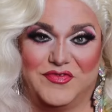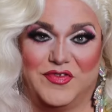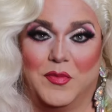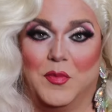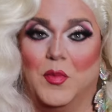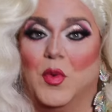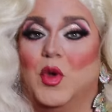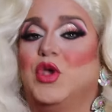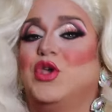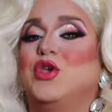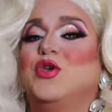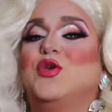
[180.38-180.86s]

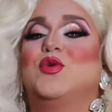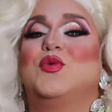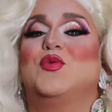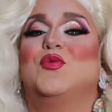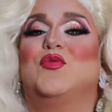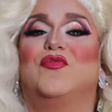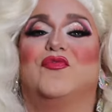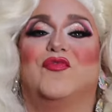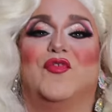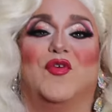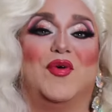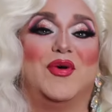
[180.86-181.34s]
from
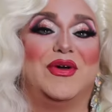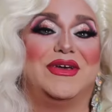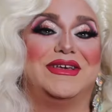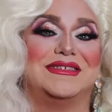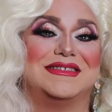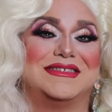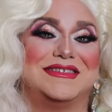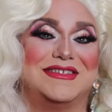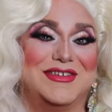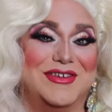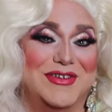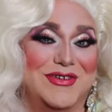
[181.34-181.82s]
Pew
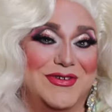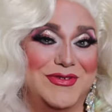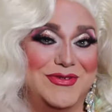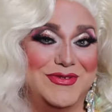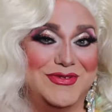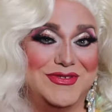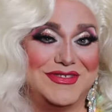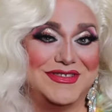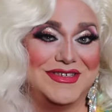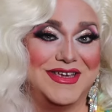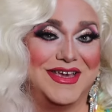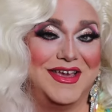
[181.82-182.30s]
Voice
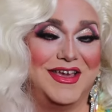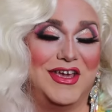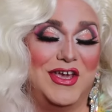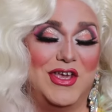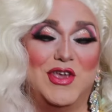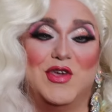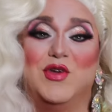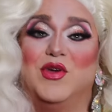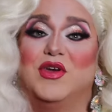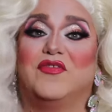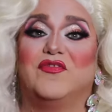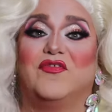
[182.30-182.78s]
News.
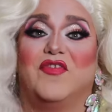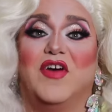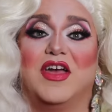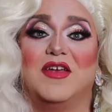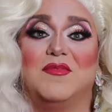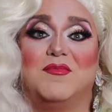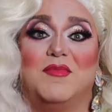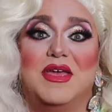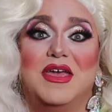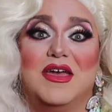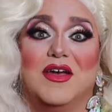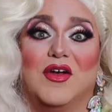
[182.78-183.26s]
You can
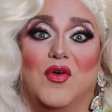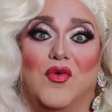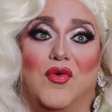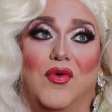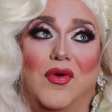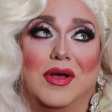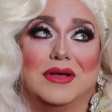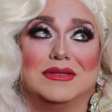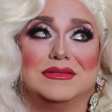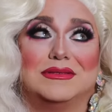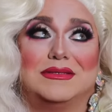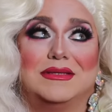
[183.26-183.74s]
find me
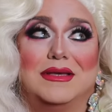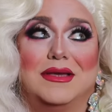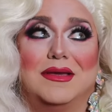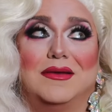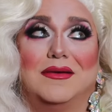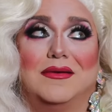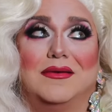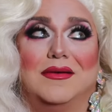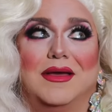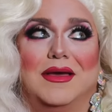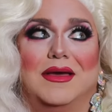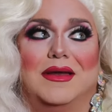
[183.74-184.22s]
across the
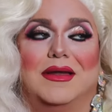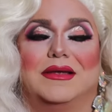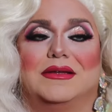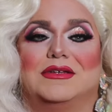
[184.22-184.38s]
internet